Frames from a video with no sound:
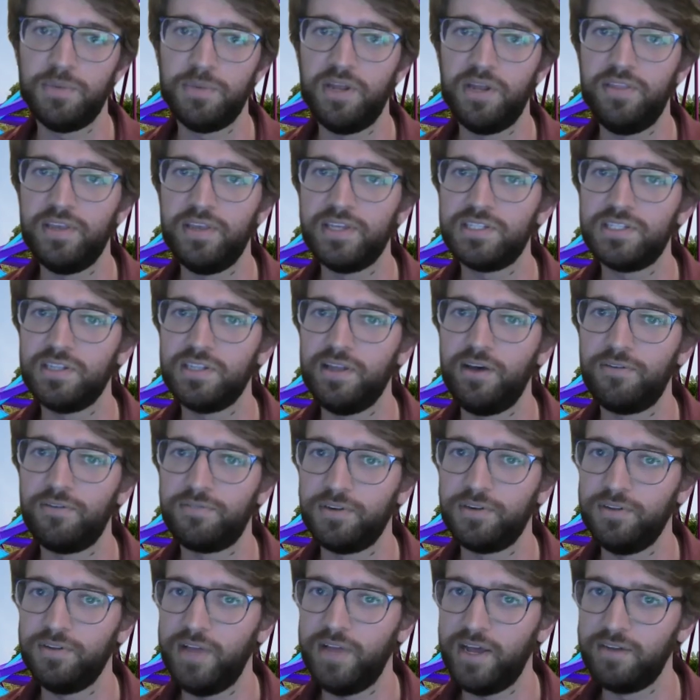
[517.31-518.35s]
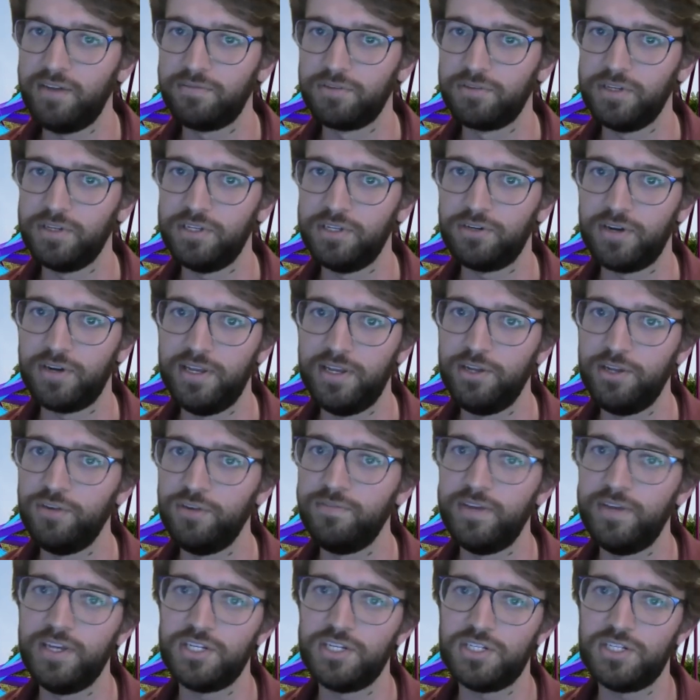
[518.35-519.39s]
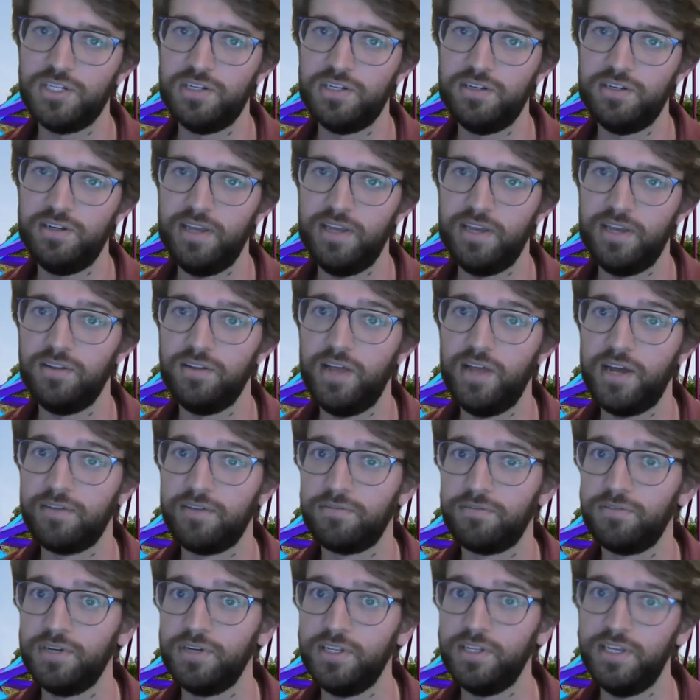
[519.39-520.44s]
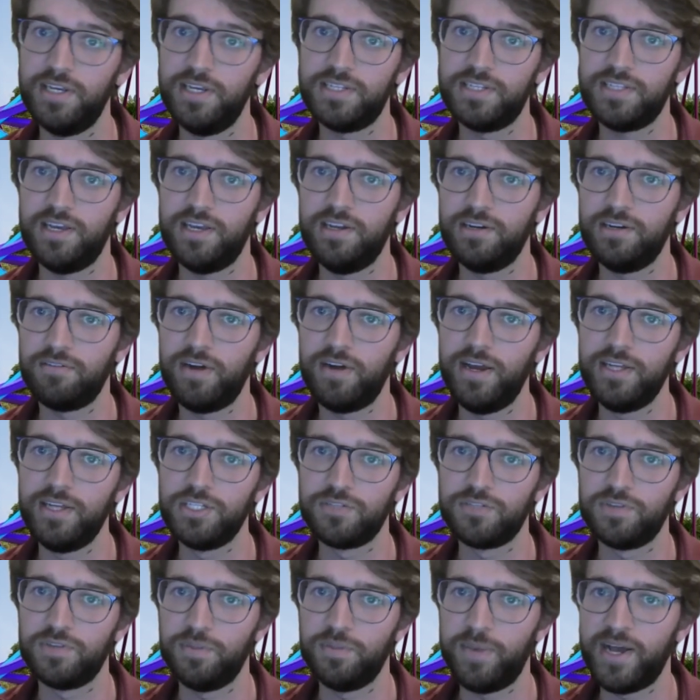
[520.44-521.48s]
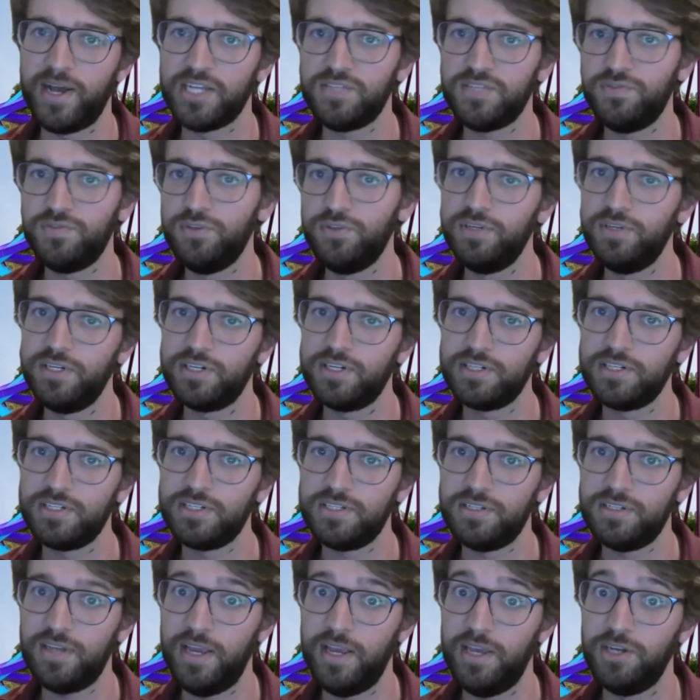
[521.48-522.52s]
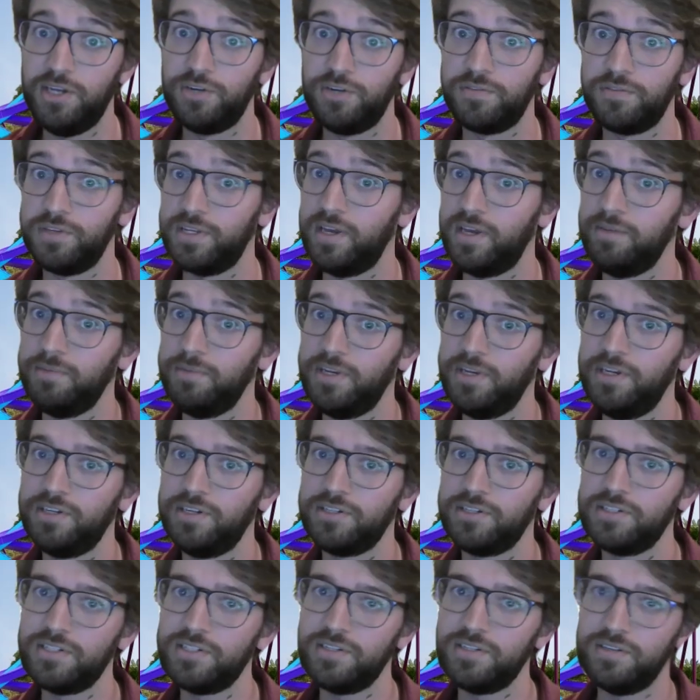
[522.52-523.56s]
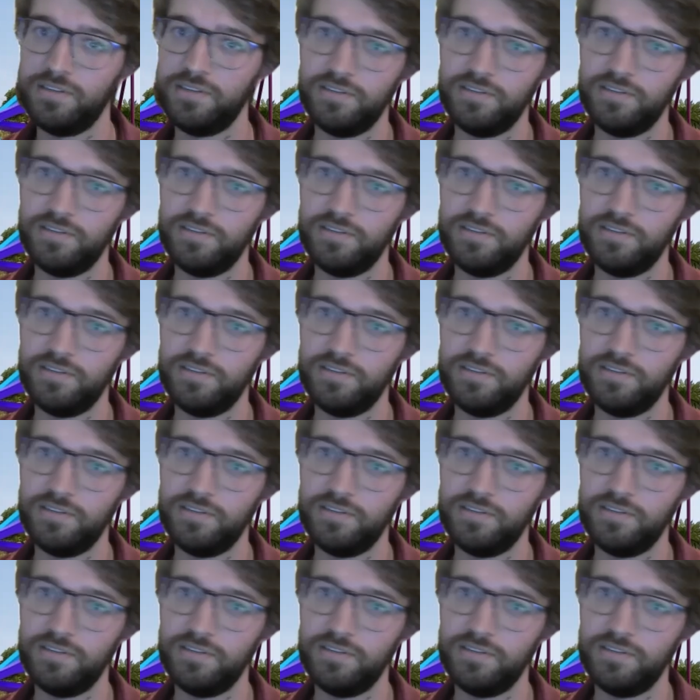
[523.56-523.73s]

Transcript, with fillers: And I think it's allowed for a lot of really great innovation and a lot of really exciting rides over the past few years and over the coming years.